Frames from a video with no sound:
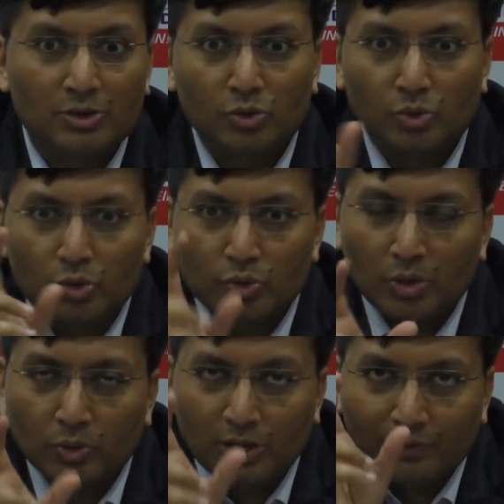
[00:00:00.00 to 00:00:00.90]
So those who are
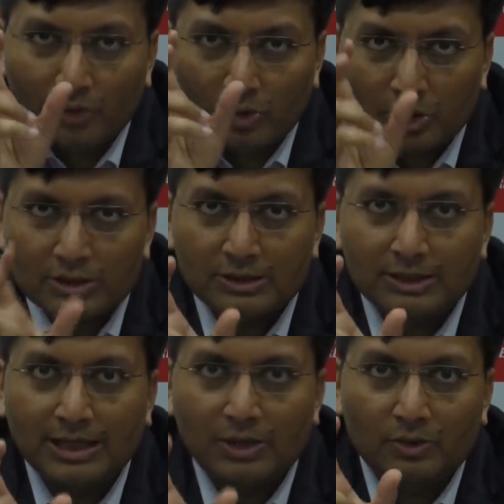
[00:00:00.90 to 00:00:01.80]
looking for
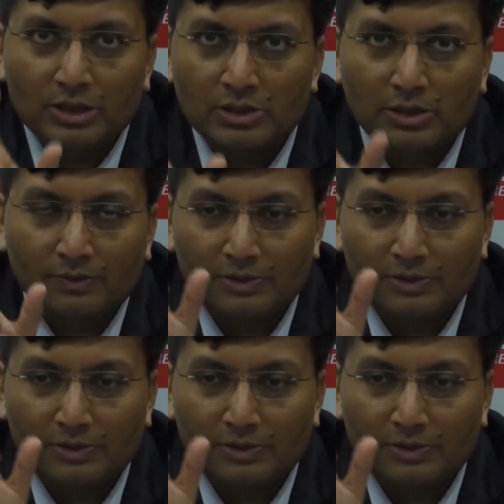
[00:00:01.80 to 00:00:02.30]
constant allocation of